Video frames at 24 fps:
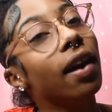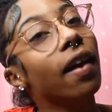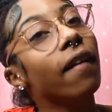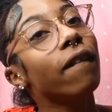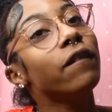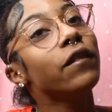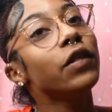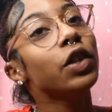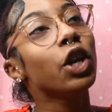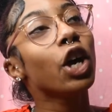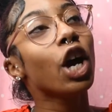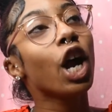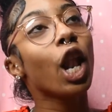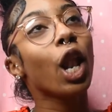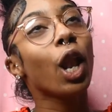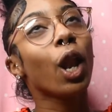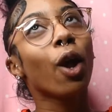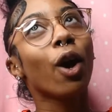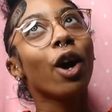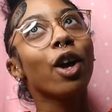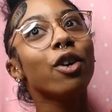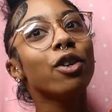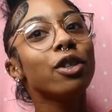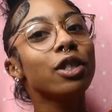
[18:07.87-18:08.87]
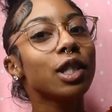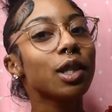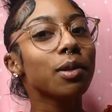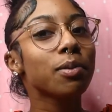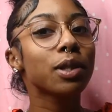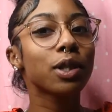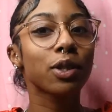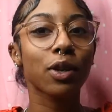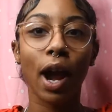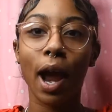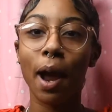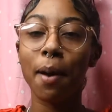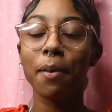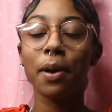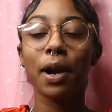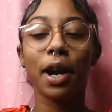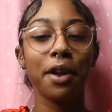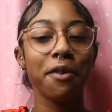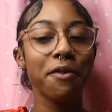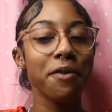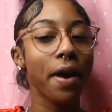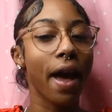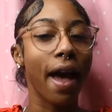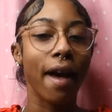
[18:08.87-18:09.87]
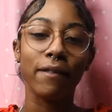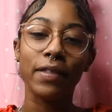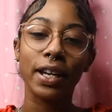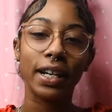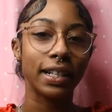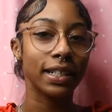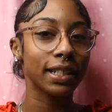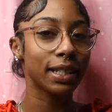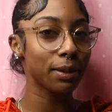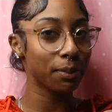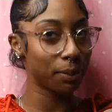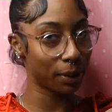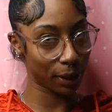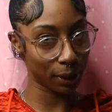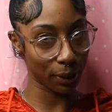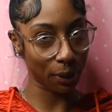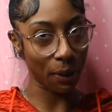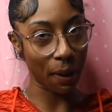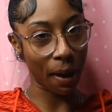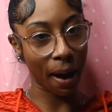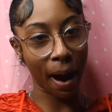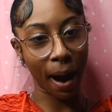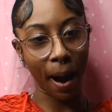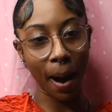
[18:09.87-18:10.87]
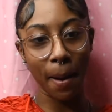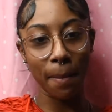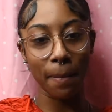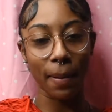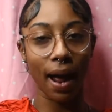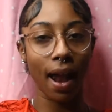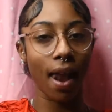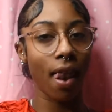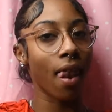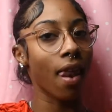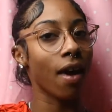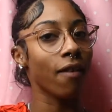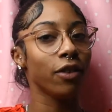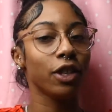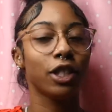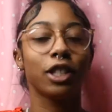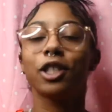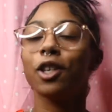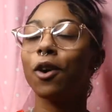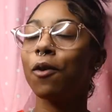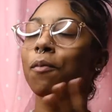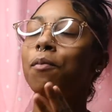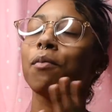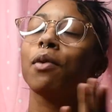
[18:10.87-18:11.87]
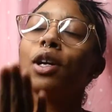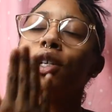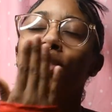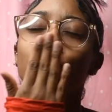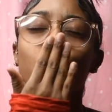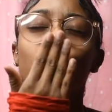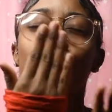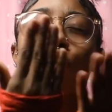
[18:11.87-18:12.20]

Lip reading: If you're a loyal subscriber and you haven't unsubscribed, I love you so much.